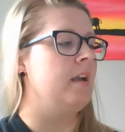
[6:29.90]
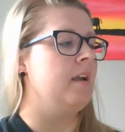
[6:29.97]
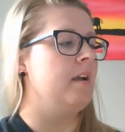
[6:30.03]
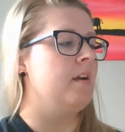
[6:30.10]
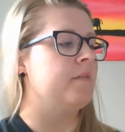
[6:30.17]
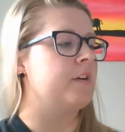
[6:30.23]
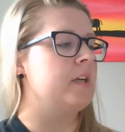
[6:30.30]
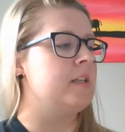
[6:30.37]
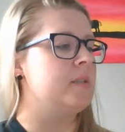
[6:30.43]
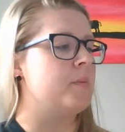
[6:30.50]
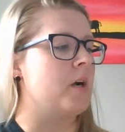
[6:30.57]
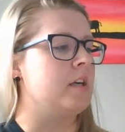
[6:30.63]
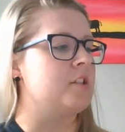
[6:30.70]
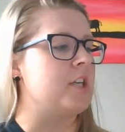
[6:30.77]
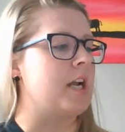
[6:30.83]
For his
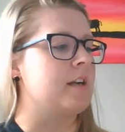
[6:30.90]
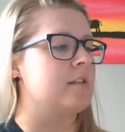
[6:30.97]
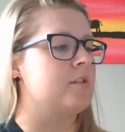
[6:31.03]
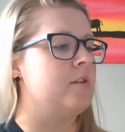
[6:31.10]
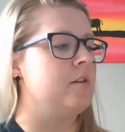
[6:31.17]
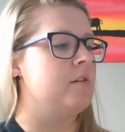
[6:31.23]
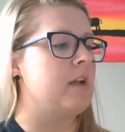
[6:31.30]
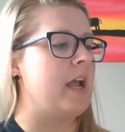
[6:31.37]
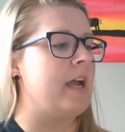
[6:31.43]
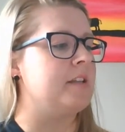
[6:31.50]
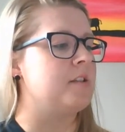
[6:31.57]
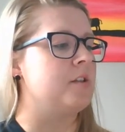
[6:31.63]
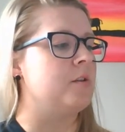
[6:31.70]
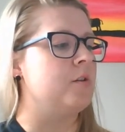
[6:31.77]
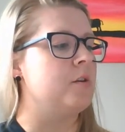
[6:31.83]
part, Jack
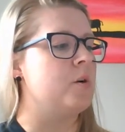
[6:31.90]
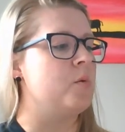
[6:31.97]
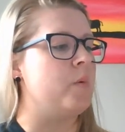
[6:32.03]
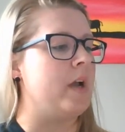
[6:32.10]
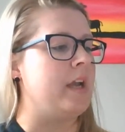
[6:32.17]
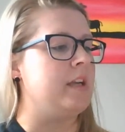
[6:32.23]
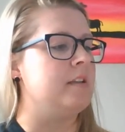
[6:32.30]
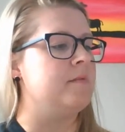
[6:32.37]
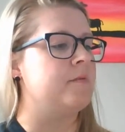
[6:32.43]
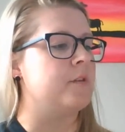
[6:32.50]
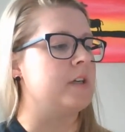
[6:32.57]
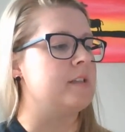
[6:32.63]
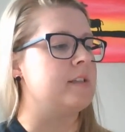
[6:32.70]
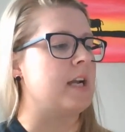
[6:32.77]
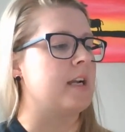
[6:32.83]
had to look away
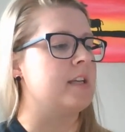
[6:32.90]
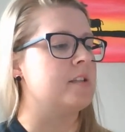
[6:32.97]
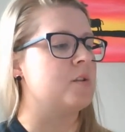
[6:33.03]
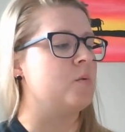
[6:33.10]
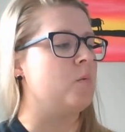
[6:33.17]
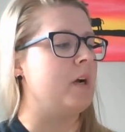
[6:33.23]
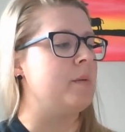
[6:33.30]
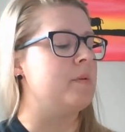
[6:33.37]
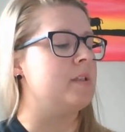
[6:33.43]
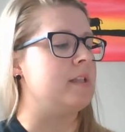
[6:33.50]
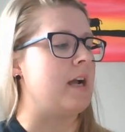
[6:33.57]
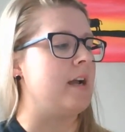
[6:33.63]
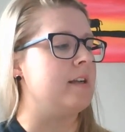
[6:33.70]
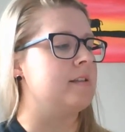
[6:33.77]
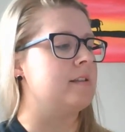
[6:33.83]
for a second to wipe his
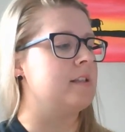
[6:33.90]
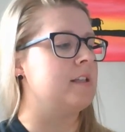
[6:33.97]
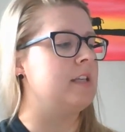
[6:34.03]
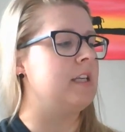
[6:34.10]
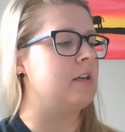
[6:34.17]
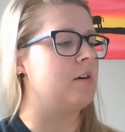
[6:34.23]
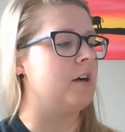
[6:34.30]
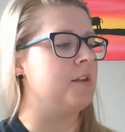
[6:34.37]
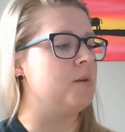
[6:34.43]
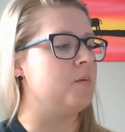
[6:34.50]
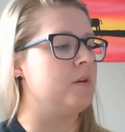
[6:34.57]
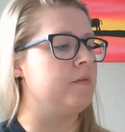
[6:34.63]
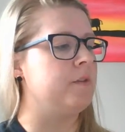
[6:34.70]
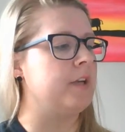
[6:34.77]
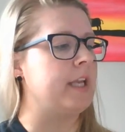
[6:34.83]
eyes. He caught the
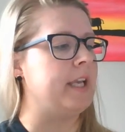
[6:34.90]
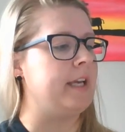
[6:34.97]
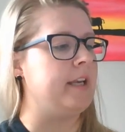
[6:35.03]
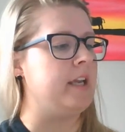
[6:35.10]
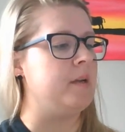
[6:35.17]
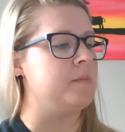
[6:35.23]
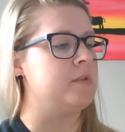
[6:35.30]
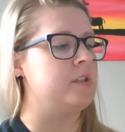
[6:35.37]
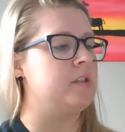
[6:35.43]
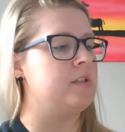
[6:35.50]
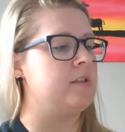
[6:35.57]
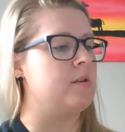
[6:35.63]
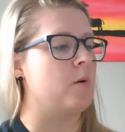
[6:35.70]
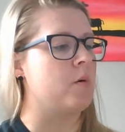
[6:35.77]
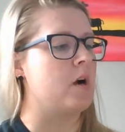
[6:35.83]
wolf looking at him,
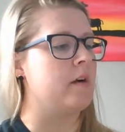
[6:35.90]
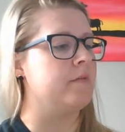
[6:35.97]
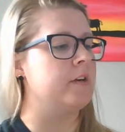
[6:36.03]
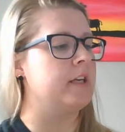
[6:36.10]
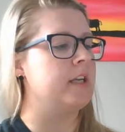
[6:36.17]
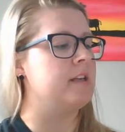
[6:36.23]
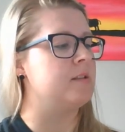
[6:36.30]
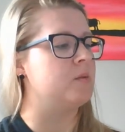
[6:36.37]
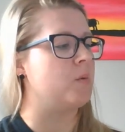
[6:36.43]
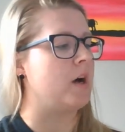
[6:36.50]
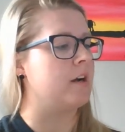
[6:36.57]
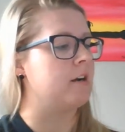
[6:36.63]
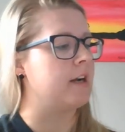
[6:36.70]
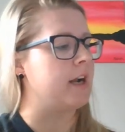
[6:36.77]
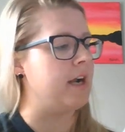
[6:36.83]
so covering his
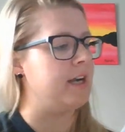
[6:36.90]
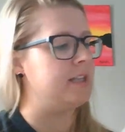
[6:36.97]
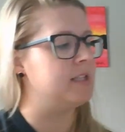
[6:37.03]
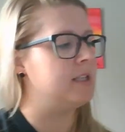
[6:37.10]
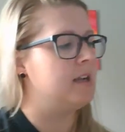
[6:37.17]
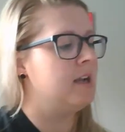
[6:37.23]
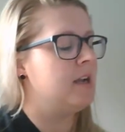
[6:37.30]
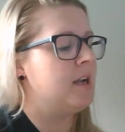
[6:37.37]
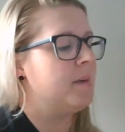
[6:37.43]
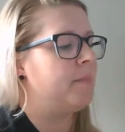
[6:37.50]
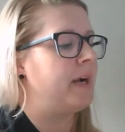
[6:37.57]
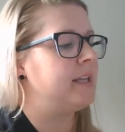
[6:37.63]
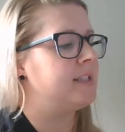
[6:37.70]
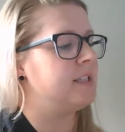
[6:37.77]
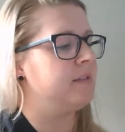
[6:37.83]
watering eyes
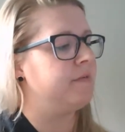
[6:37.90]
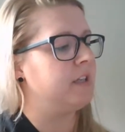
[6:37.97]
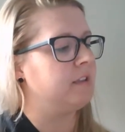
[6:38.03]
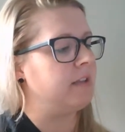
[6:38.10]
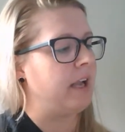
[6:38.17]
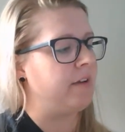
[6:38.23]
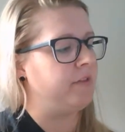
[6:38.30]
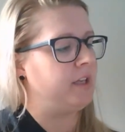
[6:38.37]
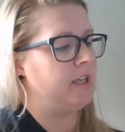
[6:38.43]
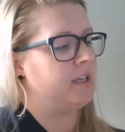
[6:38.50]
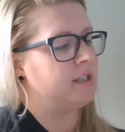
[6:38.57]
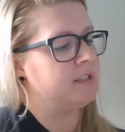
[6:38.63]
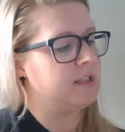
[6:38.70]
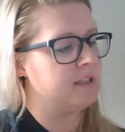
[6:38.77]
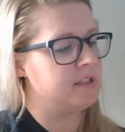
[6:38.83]
by sniffing loudly.
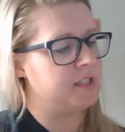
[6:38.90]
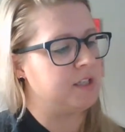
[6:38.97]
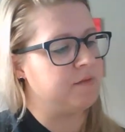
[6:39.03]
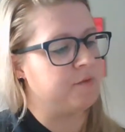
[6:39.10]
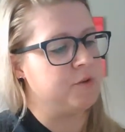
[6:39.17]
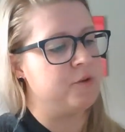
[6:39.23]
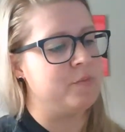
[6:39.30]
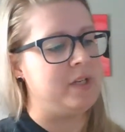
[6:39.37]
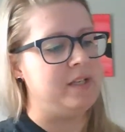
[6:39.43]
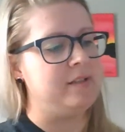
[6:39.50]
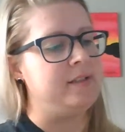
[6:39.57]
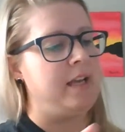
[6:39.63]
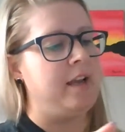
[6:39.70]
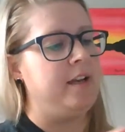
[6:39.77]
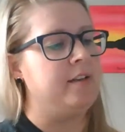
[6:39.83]
"Dusty room," he
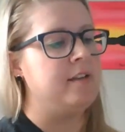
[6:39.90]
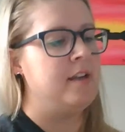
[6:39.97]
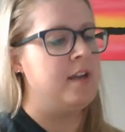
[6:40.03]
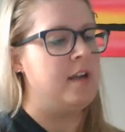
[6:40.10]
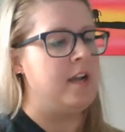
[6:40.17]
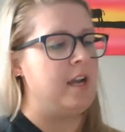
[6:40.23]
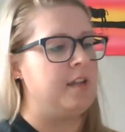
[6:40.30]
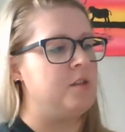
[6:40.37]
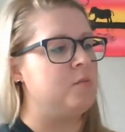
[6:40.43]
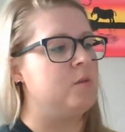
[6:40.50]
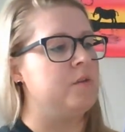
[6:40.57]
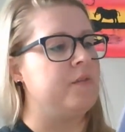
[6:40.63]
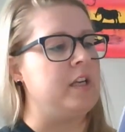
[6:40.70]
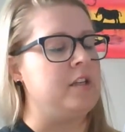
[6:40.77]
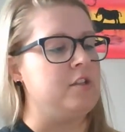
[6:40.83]
said, and the
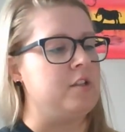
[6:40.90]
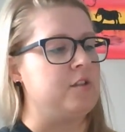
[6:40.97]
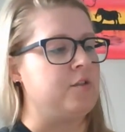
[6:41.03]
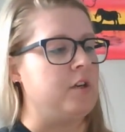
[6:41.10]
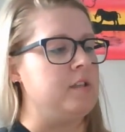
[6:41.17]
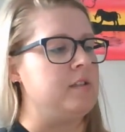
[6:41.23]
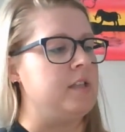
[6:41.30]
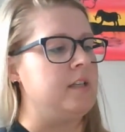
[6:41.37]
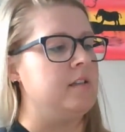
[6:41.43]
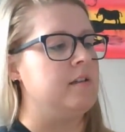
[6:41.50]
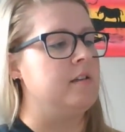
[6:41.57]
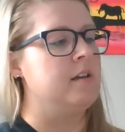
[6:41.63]
Wolf King just grunted.